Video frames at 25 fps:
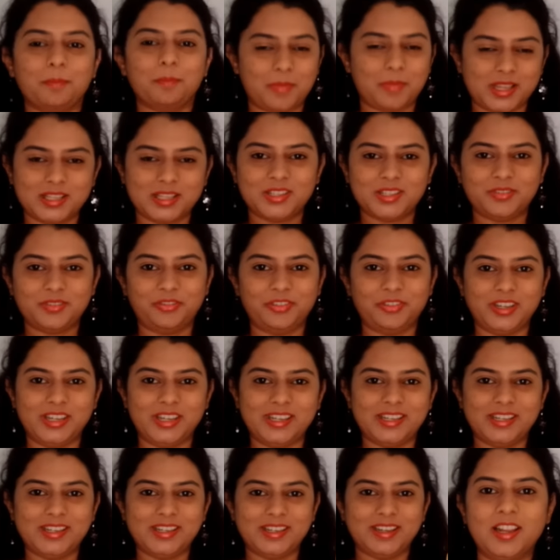mess
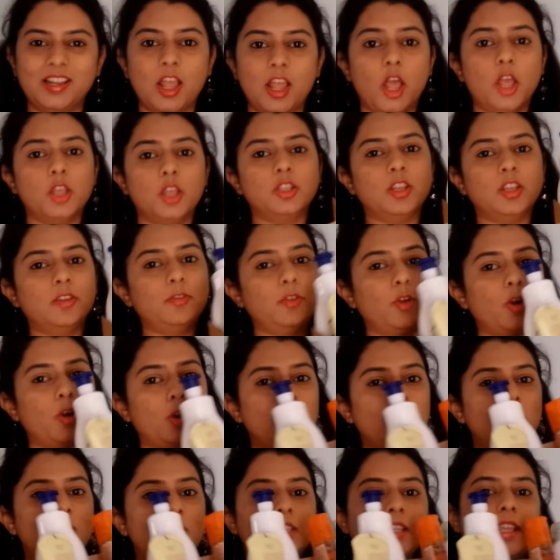free. So if you
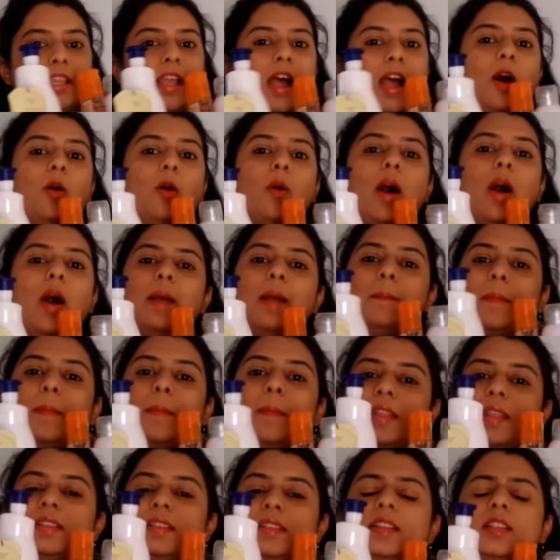want to see how I
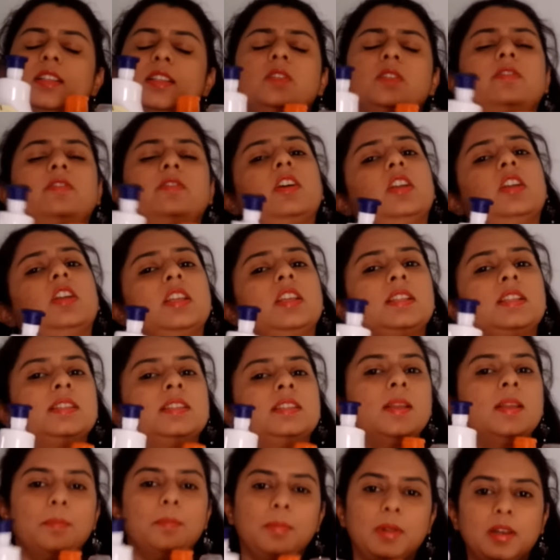made this very
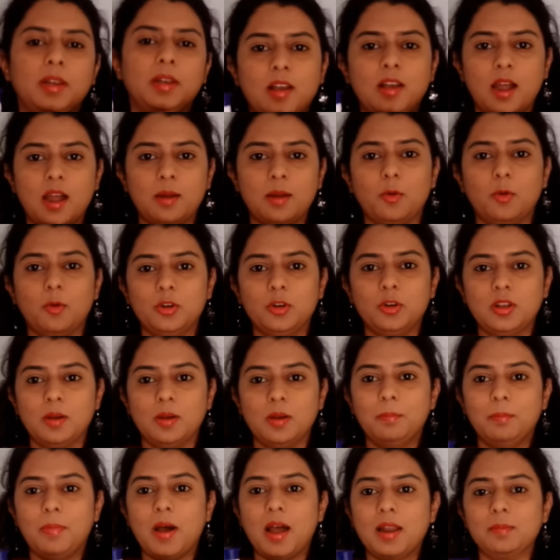simple cardboard
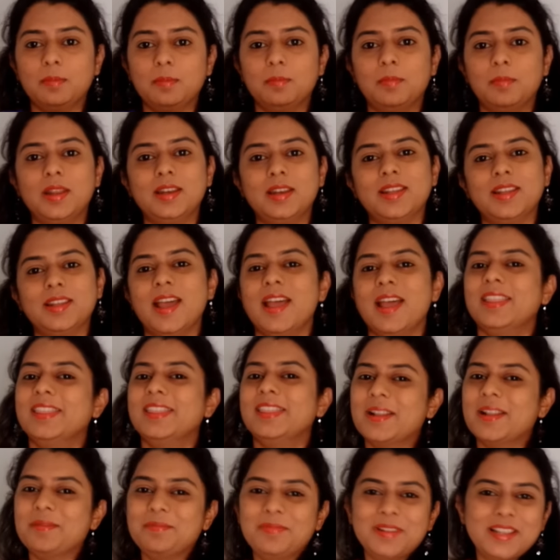compartment,
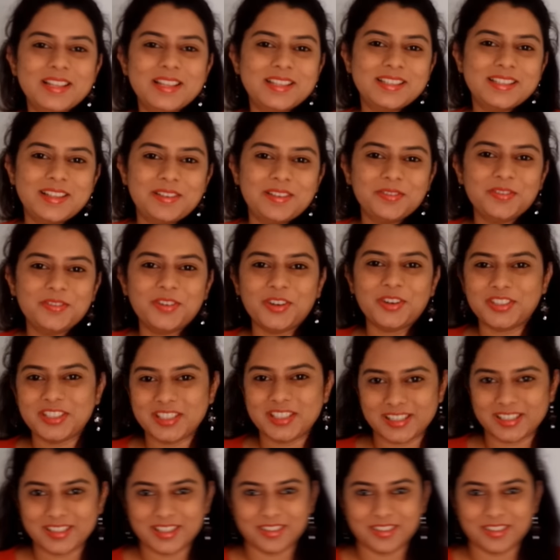then please keep watching